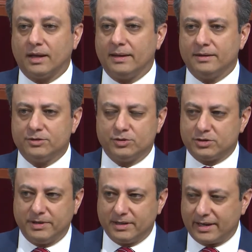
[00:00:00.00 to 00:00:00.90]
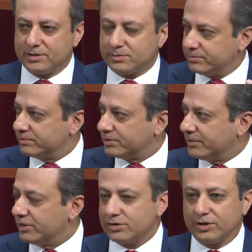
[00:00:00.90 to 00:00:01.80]
and this used to be the case
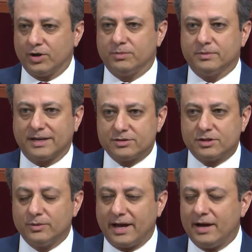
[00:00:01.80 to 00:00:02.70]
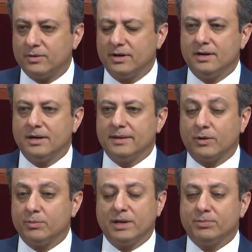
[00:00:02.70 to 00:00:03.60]
some years ago, less so now,
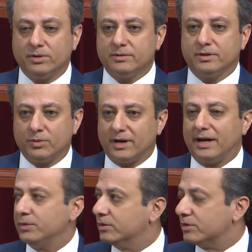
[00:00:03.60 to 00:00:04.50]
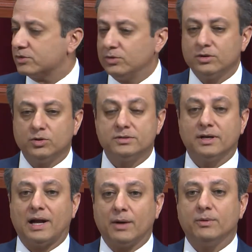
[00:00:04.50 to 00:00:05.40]
there were people you know, that I knew in law school who
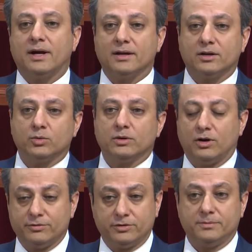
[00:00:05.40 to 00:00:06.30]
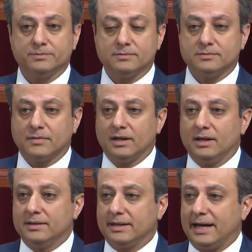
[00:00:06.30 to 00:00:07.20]
said, I will not go to a law firm
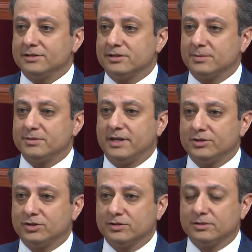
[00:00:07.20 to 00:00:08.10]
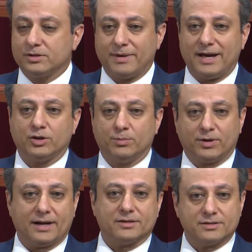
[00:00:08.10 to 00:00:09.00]
that has a substantial tobacco
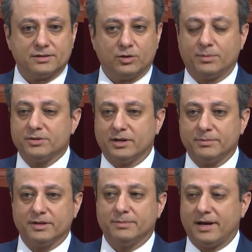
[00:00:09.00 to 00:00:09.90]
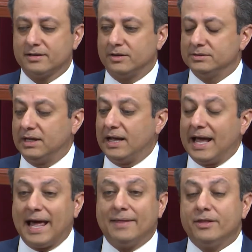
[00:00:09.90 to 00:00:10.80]
practice, you know, representing big tobacco.
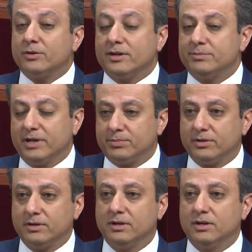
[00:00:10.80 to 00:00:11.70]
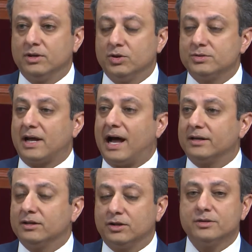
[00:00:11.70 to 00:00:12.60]
And then there are other people who said, I
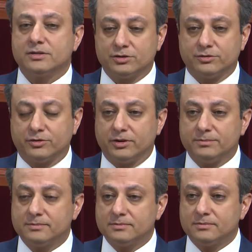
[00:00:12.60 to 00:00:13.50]
can go to such a firm,